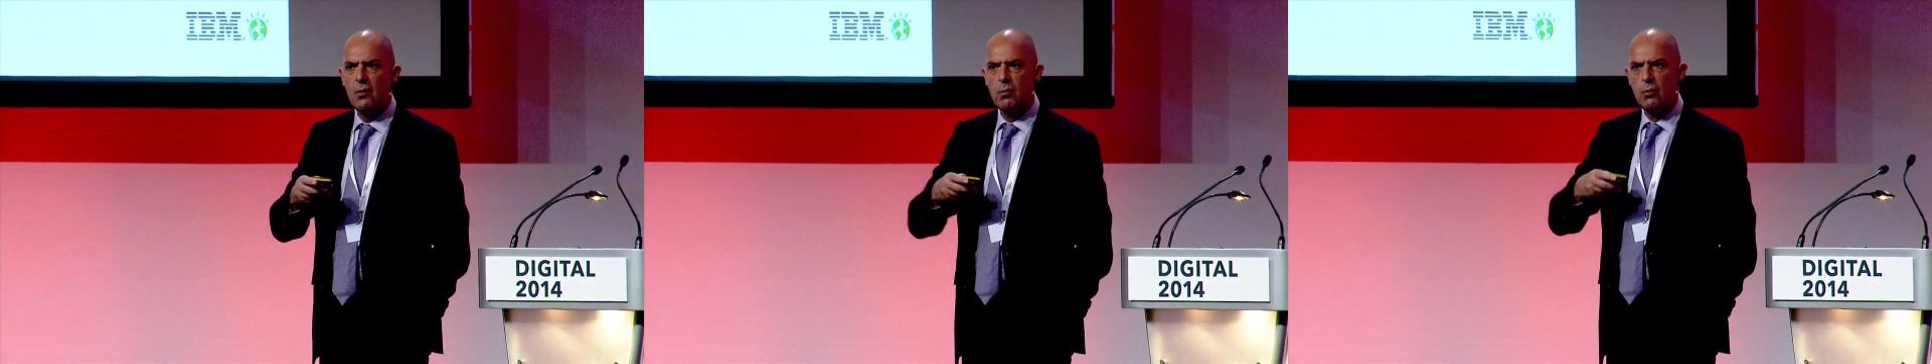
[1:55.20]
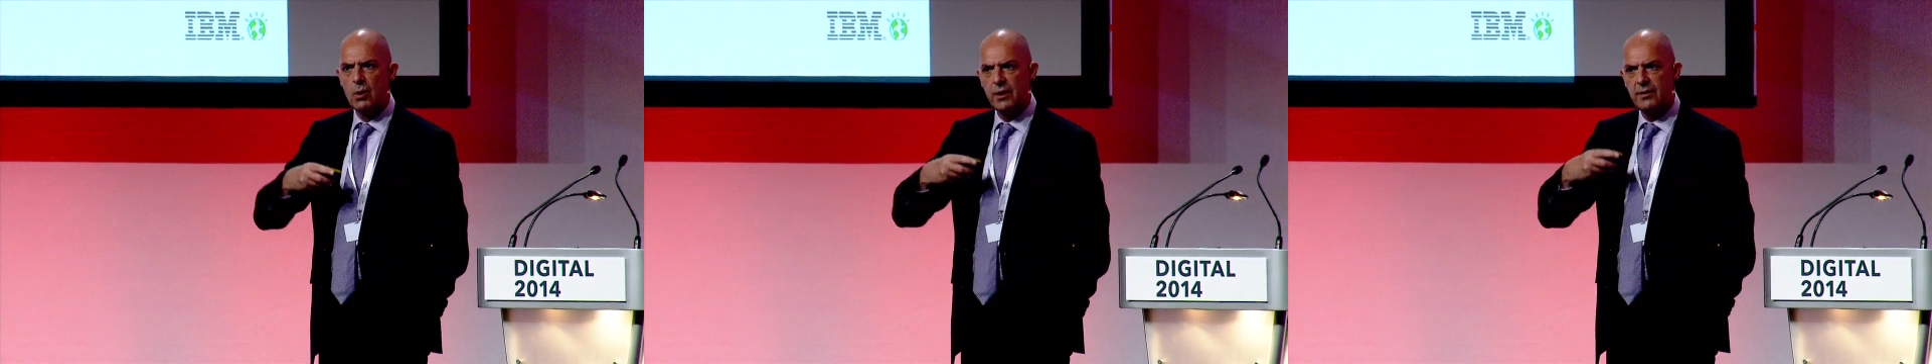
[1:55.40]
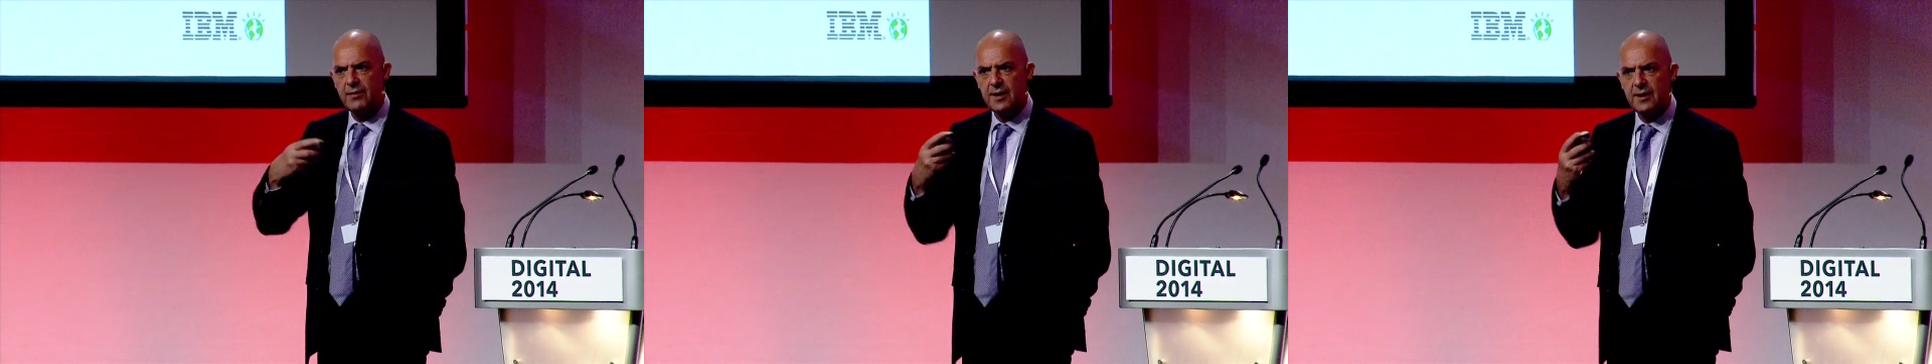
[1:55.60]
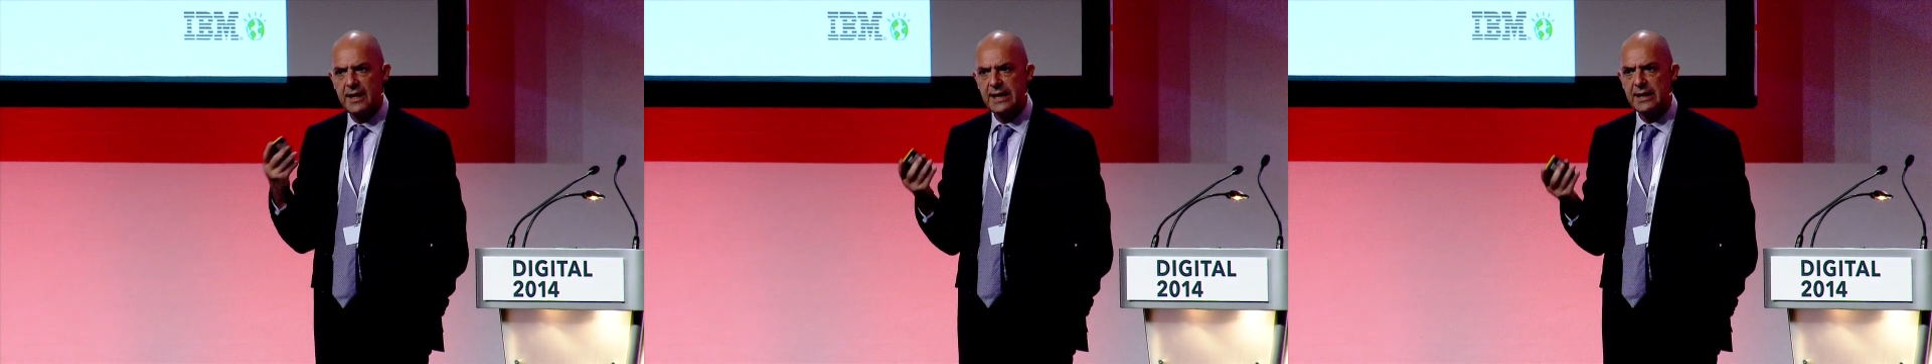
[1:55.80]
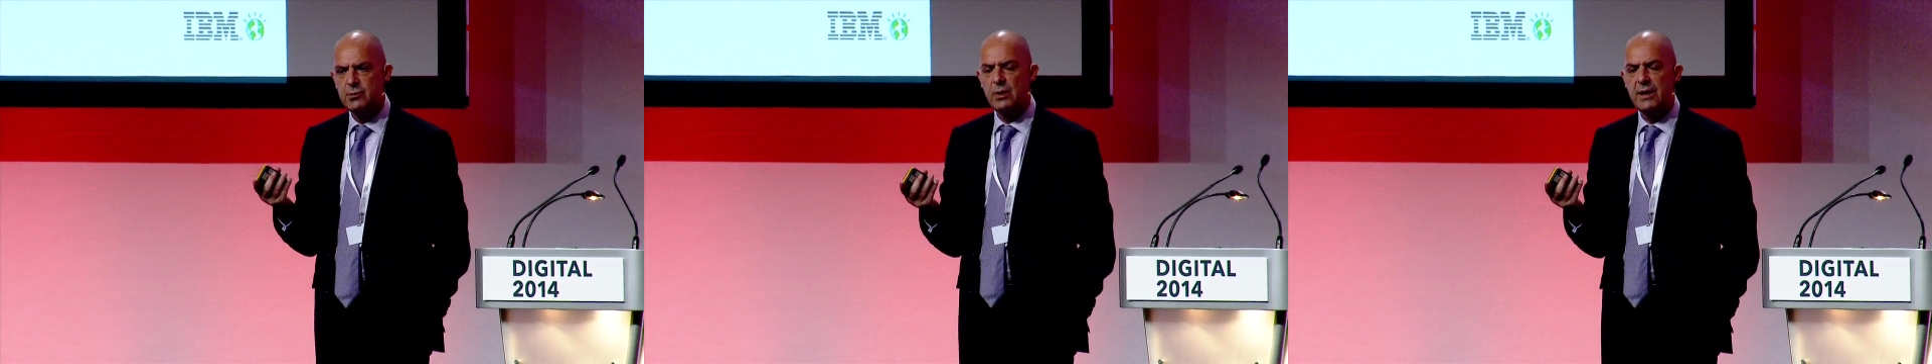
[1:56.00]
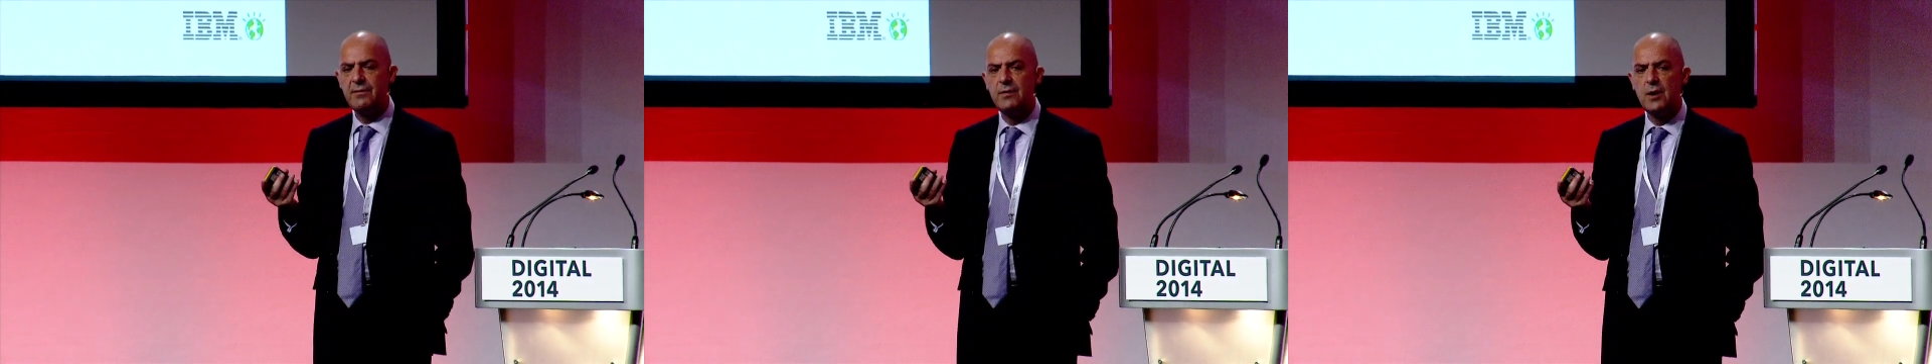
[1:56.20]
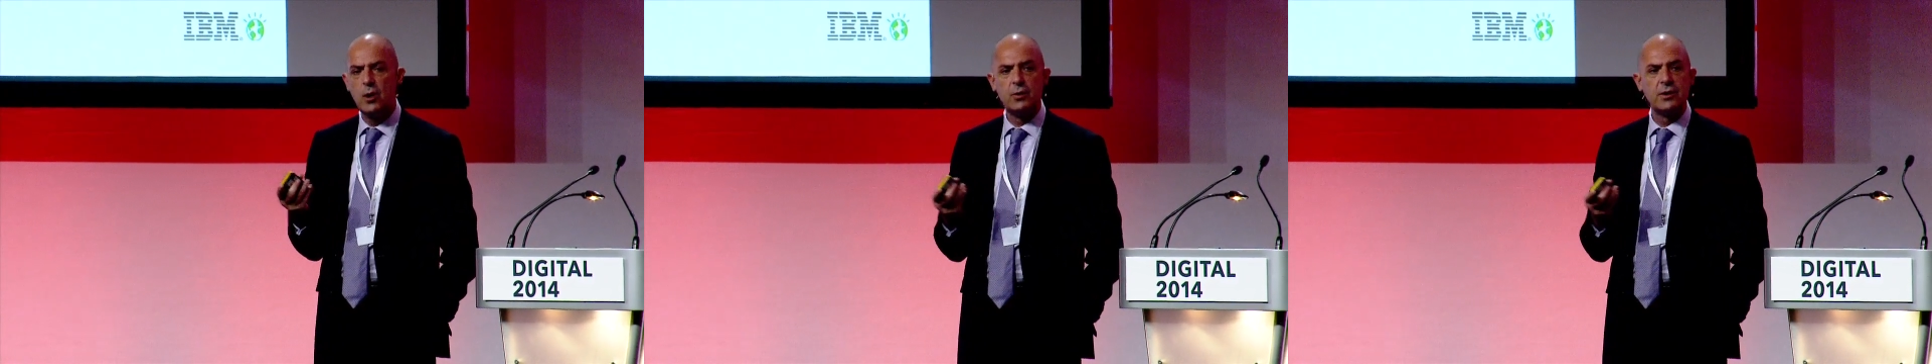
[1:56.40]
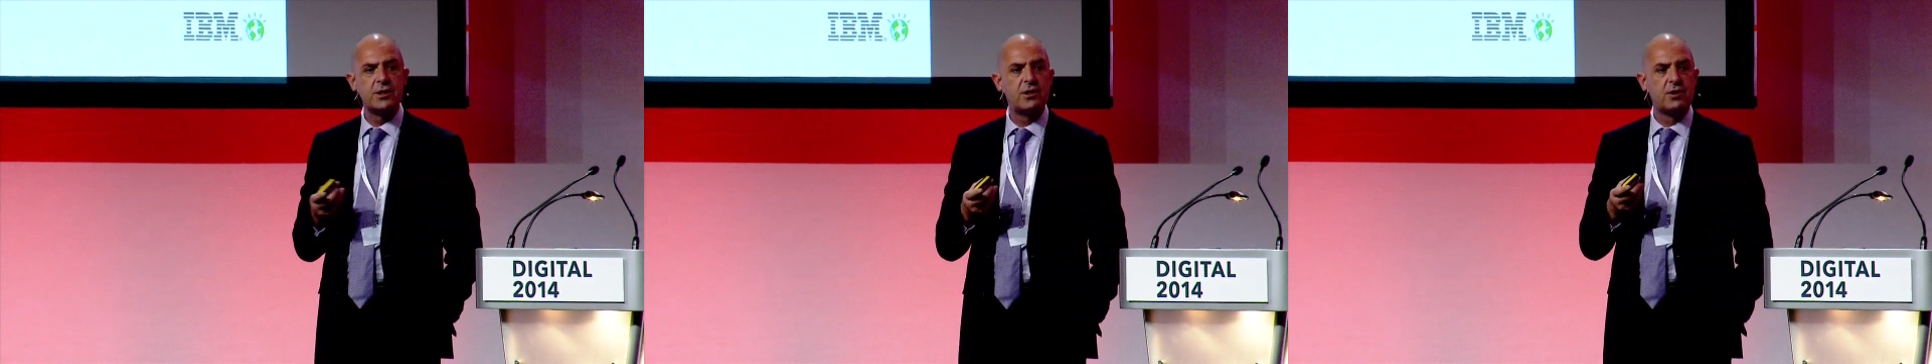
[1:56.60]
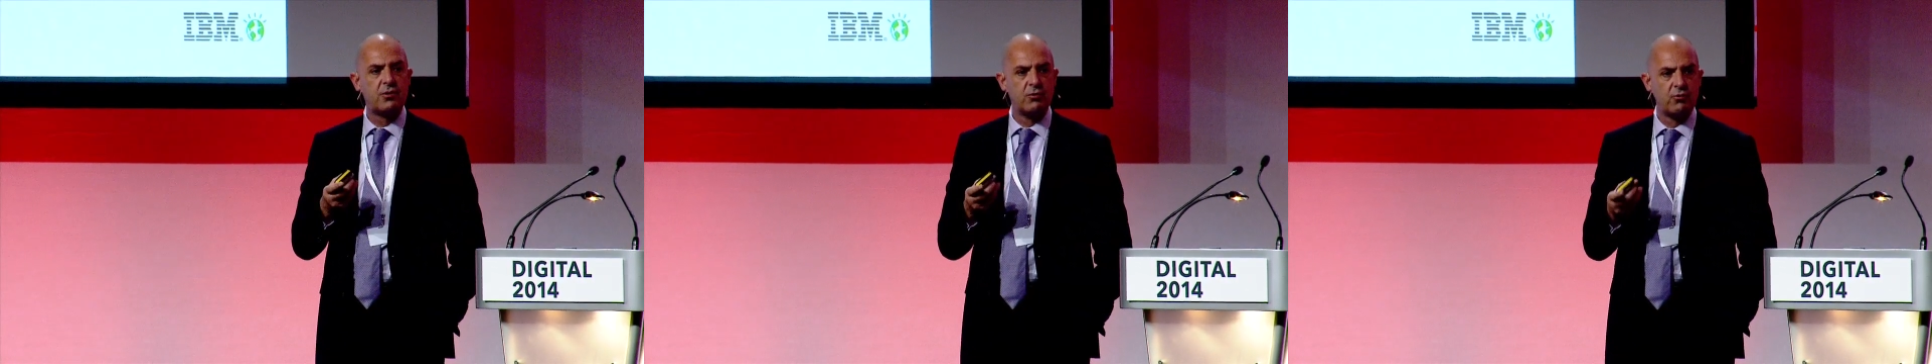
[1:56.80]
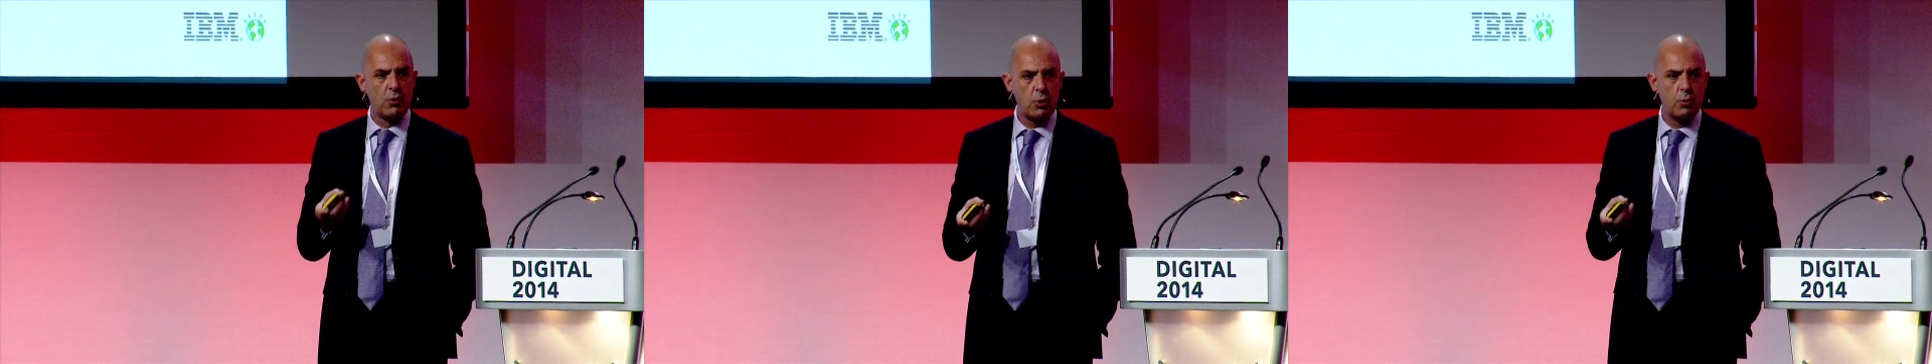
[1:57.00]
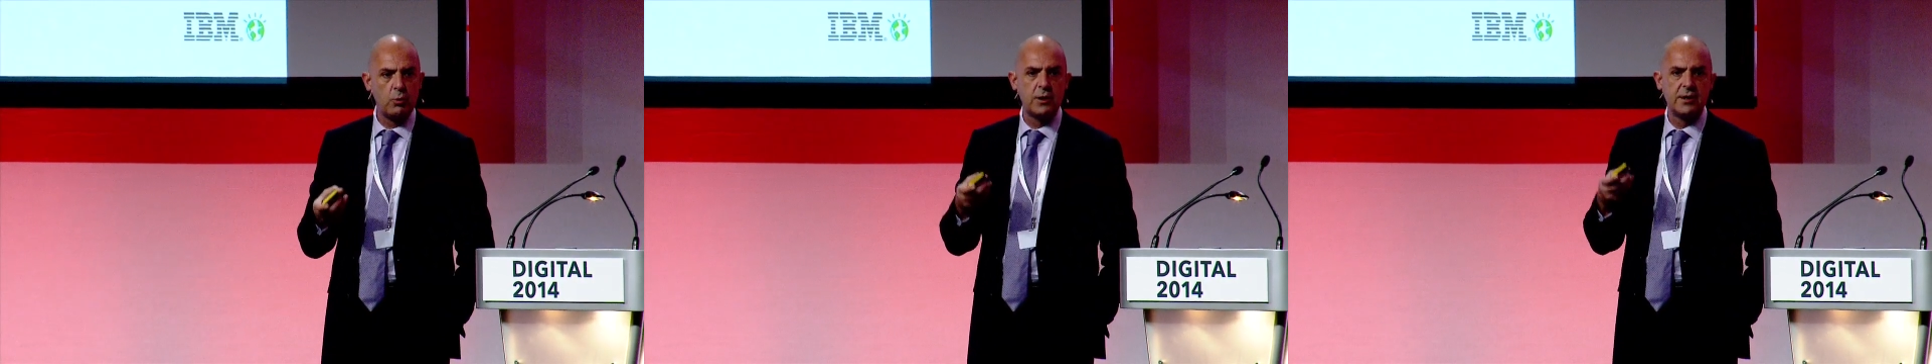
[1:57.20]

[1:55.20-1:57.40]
one of the things we've noticed grow